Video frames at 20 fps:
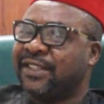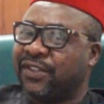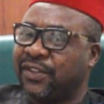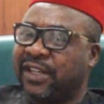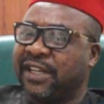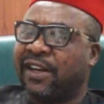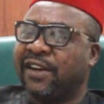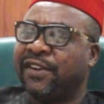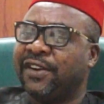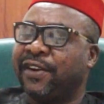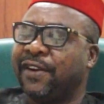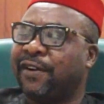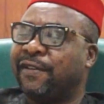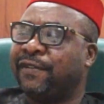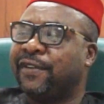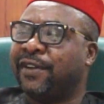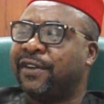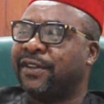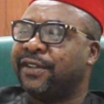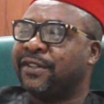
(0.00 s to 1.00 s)
to the glory
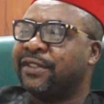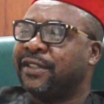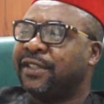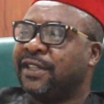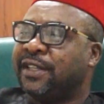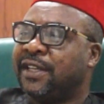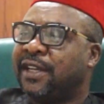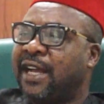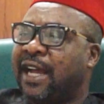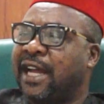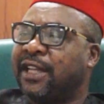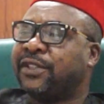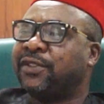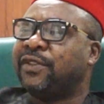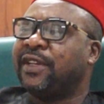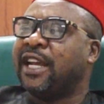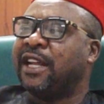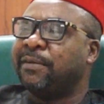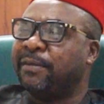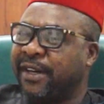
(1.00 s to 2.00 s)
of God and
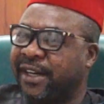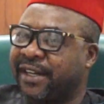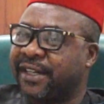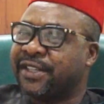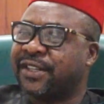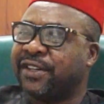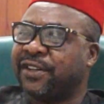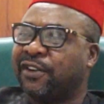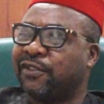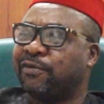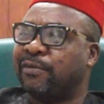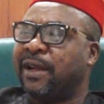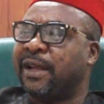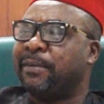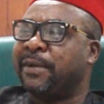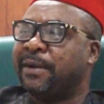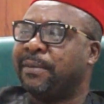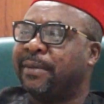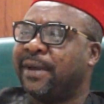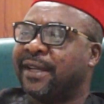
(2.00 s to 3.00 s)
to the admiration of my
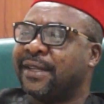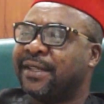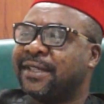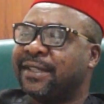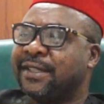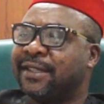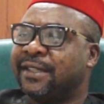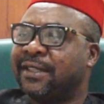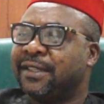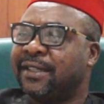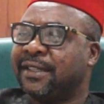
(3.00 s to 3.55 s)
members.